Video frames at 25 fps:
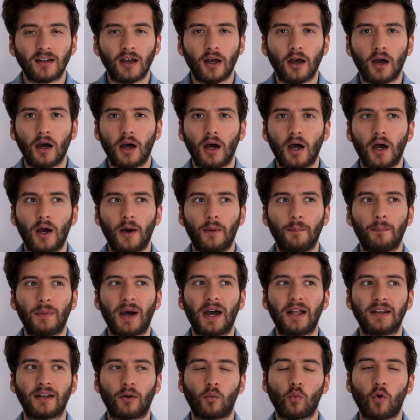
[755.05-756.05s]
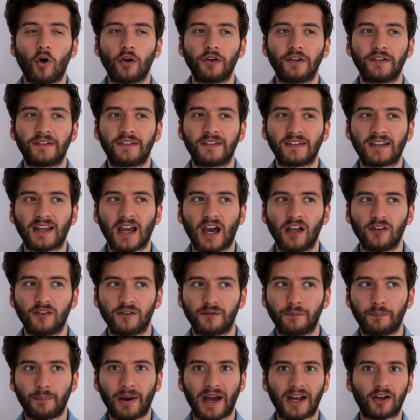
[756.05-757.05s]
Um, and I wanted to kind
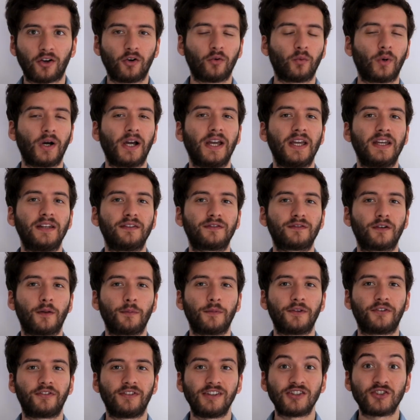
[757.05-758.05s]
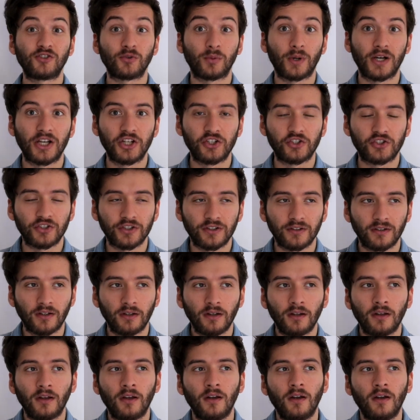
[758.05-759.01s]
of back away from the situation,